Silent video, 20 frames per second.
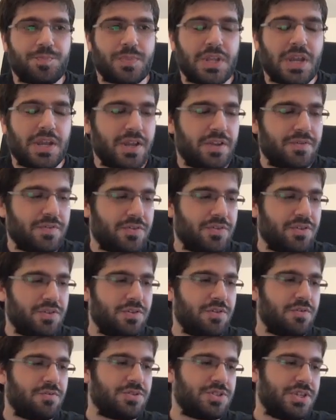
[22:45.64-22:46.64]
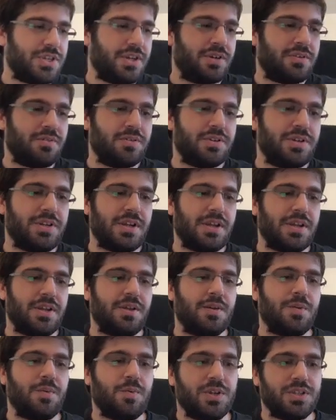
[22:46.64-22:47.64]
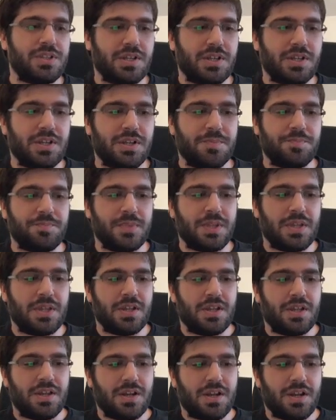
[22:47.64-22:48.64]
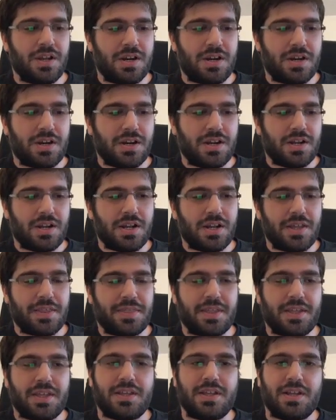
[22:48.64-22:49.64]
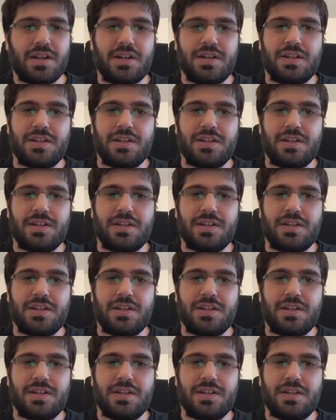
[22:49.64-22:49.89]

I have a few notes here on what I think